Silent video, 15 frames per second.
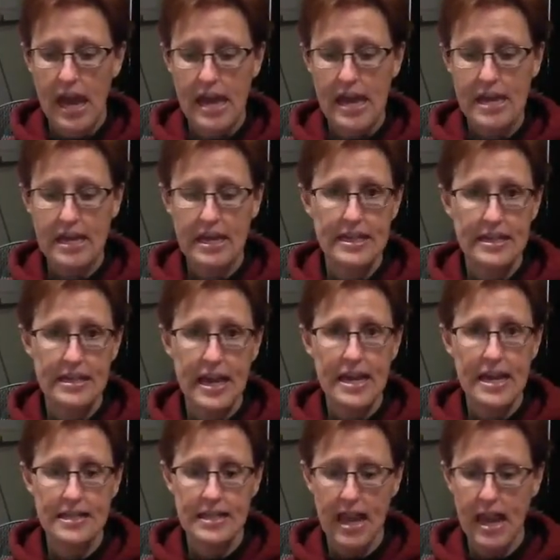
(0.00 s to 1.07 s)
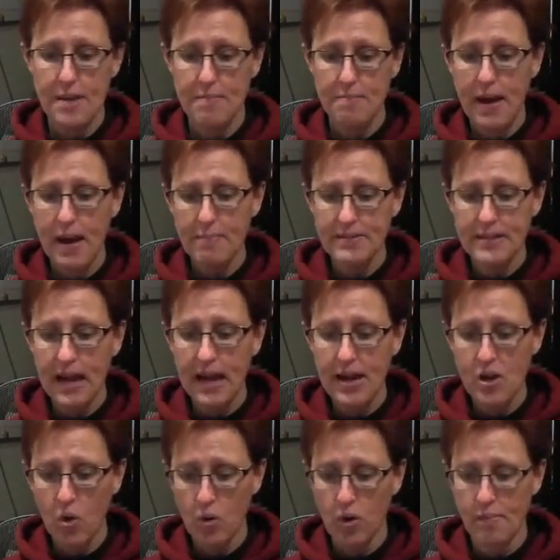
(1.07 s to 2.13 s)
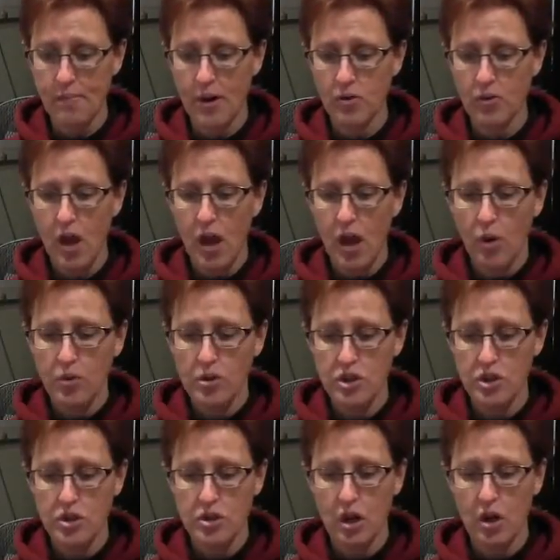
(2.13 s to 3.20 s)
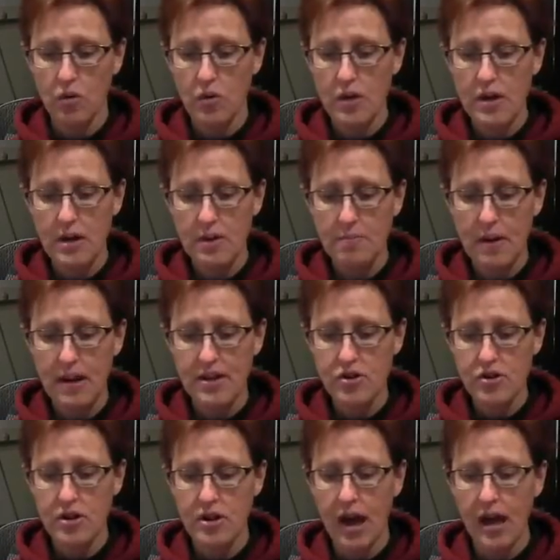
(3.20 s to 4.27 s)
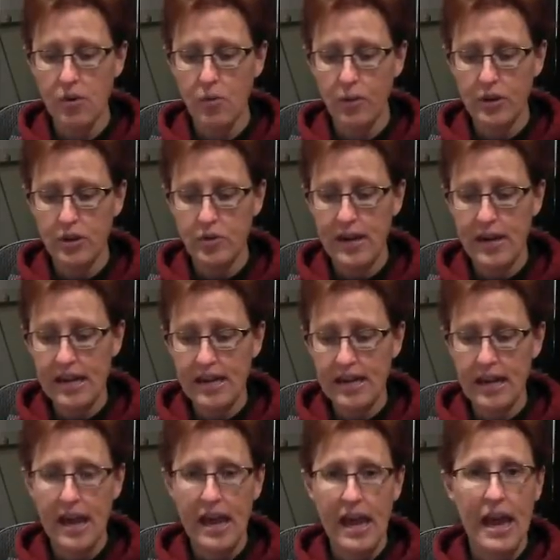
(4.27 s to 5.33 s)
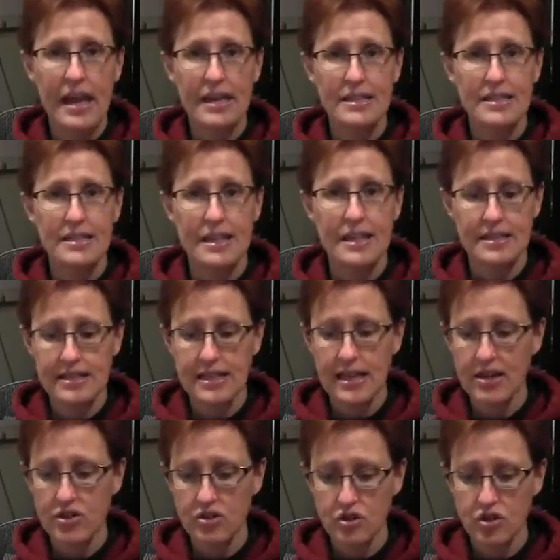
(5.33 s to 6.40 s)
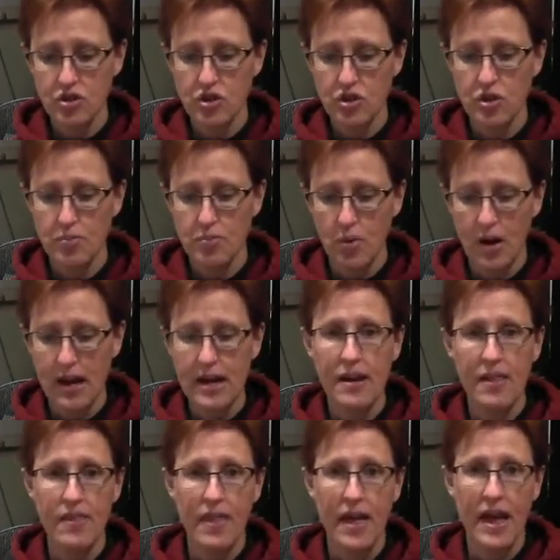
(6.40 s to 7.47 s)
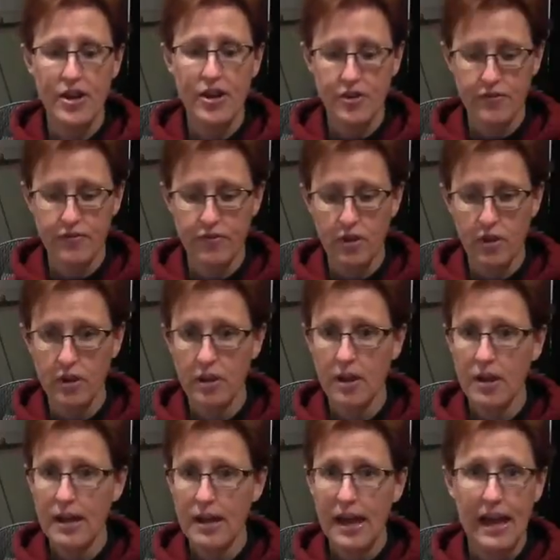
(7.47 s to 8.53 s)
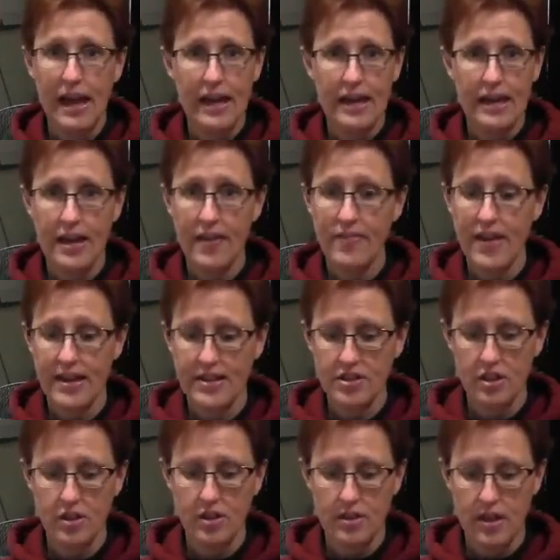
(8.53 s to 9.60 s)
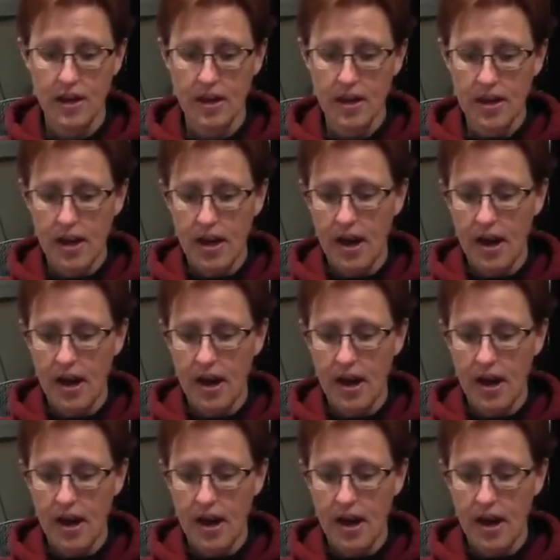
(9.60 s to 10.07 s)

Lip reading: It contains a peptide hormone, which is secreted by your gut when you eat, and it sends signals to your brain that you're full. Hey, that's a good thing.